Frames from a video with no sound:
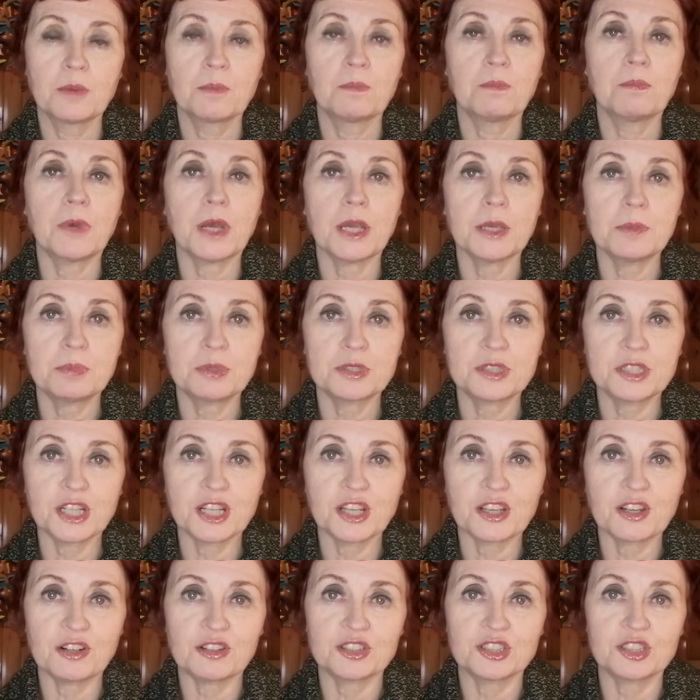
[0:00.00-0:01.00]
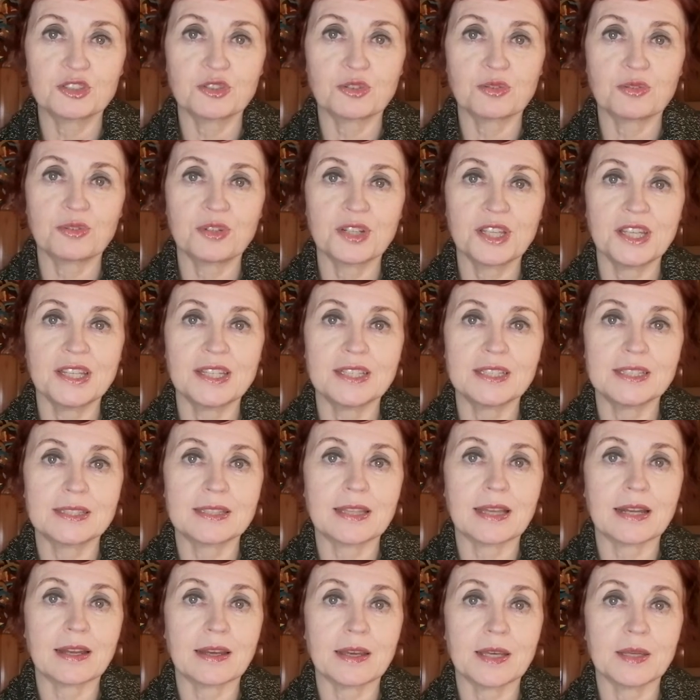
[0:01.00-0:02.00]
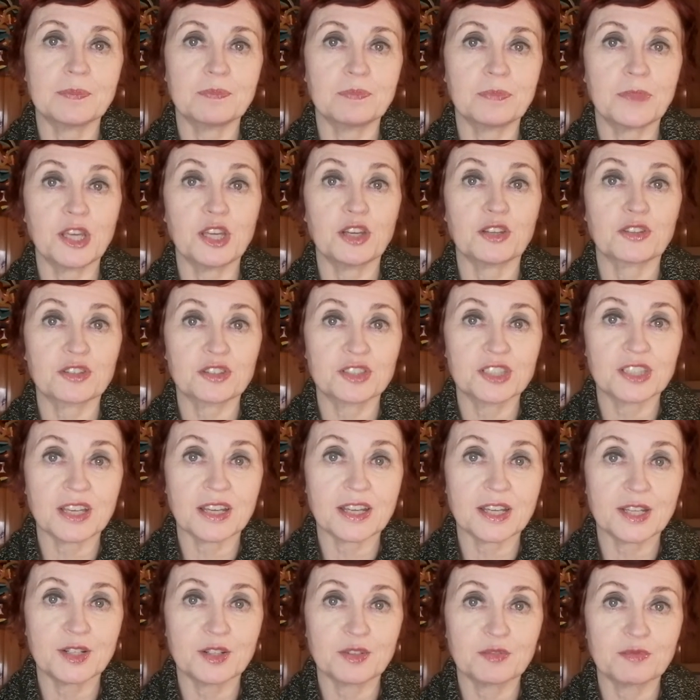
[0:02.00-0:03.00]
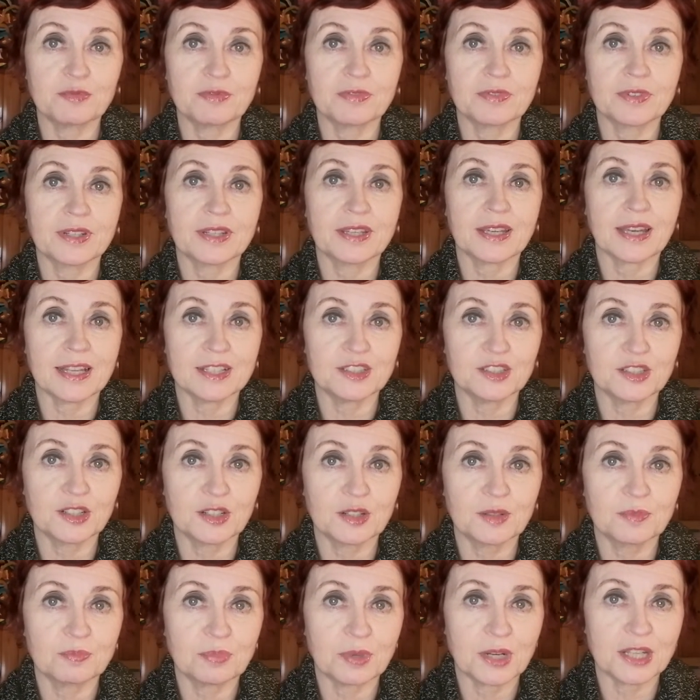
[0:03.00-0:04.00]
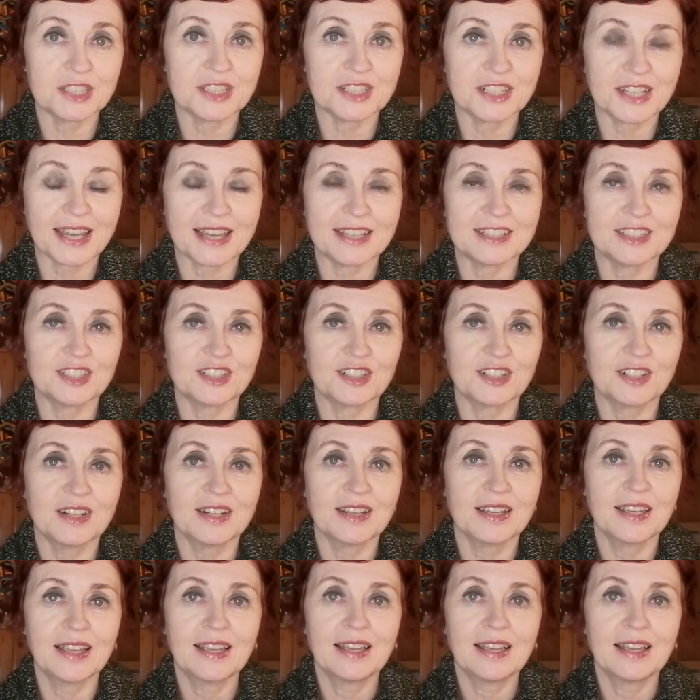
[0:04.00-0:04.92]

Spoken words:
My particular story is that I'm the other side of cancer, breast cancer.